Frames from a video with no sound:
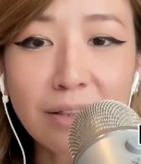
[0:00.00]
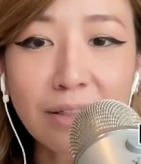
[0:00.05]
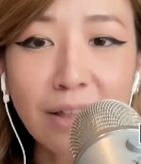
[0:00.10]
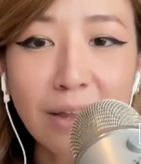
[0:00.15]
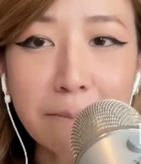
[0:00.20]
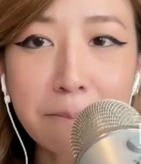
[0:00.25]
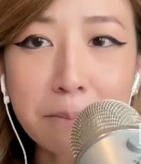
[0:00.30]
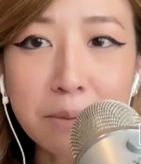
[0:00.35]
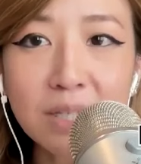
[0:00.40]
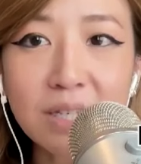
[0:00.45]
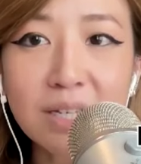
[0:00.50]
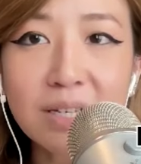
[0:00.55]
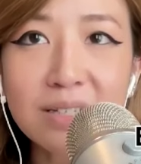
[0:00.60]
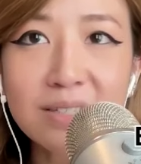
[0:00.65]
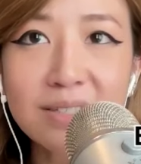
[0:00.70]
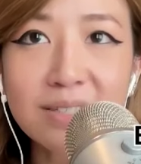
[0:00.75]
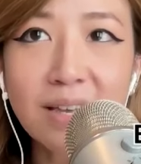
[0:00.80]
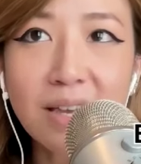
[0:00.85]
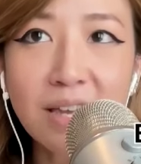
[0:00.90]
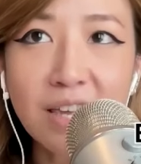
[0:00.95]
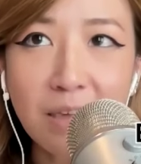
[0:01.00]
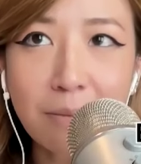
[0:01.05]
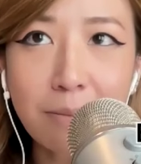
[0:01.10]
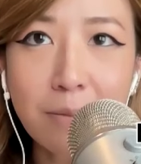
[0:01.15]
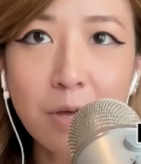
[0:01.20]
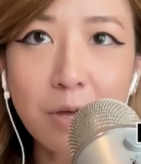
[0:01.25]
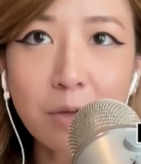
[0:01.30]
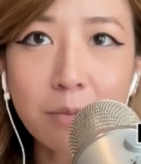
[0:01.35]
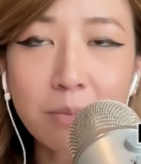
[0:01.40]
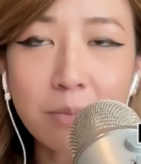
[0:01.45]
Like, please
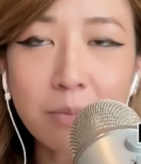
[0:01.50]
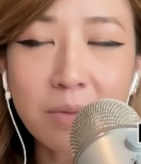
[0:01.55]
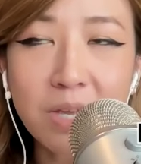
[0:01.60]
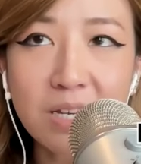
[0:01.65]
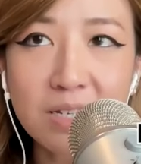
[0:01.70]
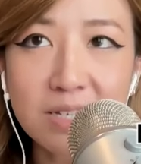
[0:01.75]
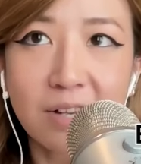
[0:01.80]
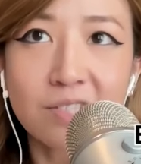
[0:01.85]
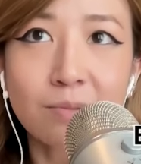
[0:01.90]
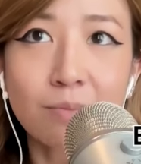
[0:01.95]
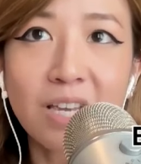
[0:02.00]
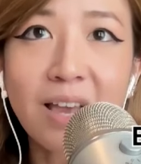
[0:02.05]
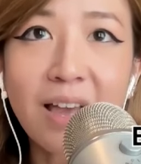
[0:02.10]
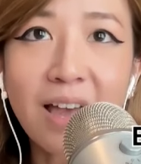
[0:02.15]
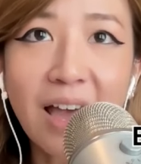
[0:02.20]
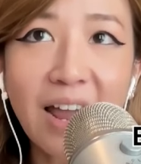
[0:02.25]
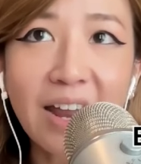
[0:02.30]
email me, text me.